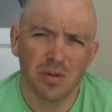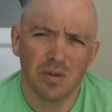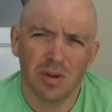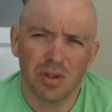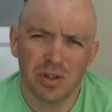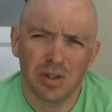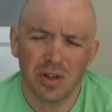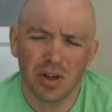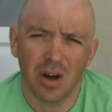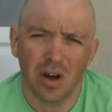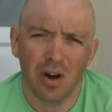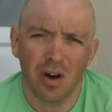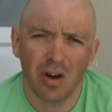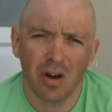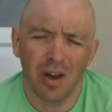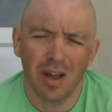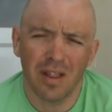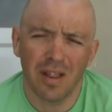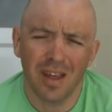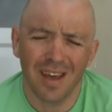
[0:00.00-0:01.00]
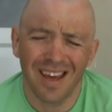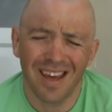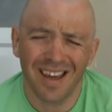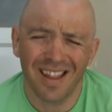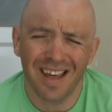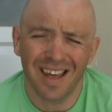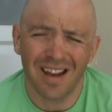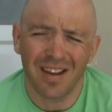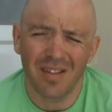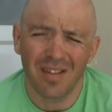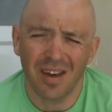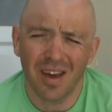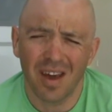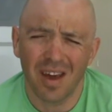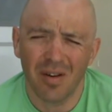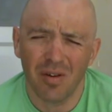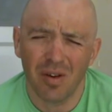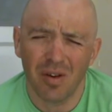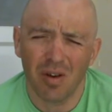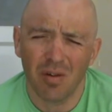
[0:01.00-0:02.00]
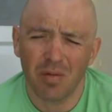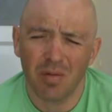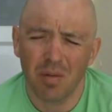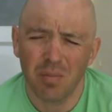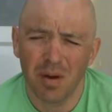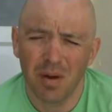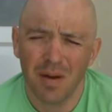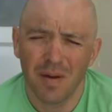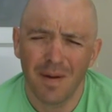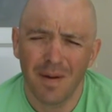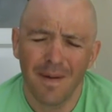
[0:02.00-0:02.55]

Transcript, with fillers: which are the, at the end of the year in November.